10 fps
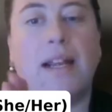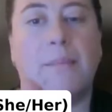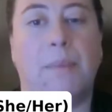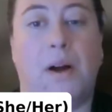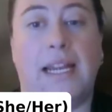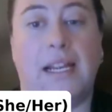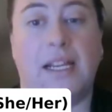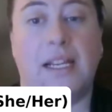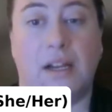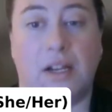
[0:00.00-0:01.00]
ran a
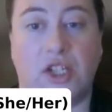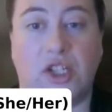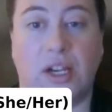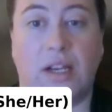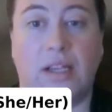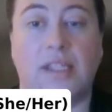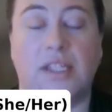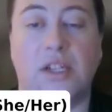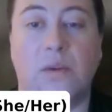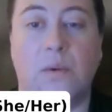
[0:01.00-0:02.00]
pilot last year
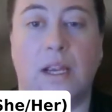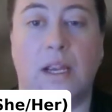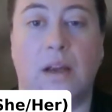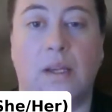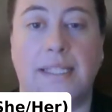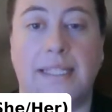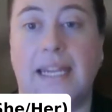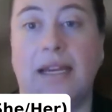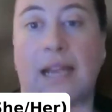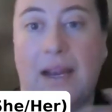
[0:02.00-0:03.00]
to
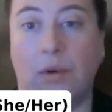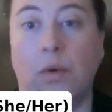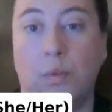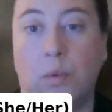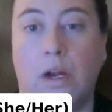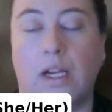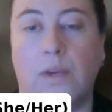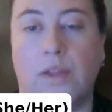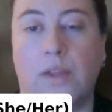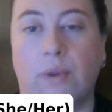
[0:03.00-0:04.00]
see how it would
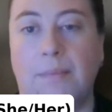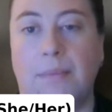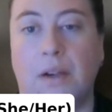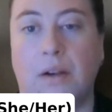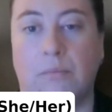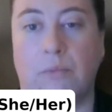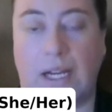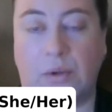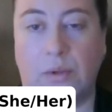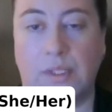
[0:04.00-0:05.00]
work with Reba
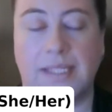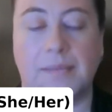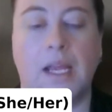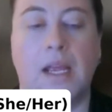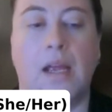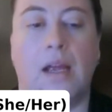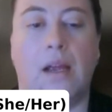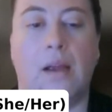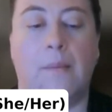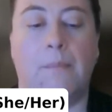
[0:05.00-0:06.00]
records.
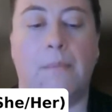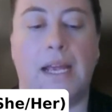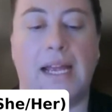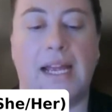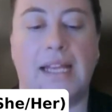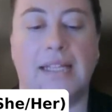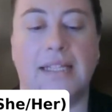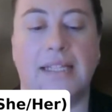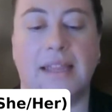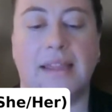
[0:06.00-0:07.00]

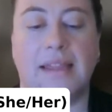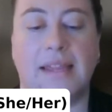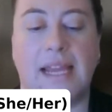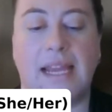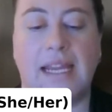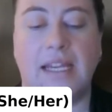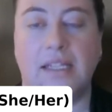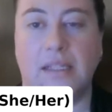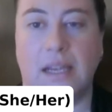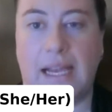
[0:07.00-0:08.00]
And
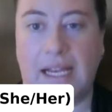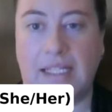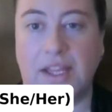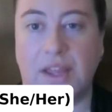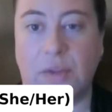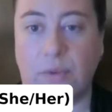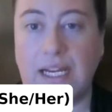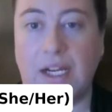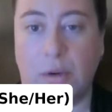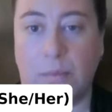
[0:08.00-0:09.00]
they had
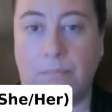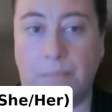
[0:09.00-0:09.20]
three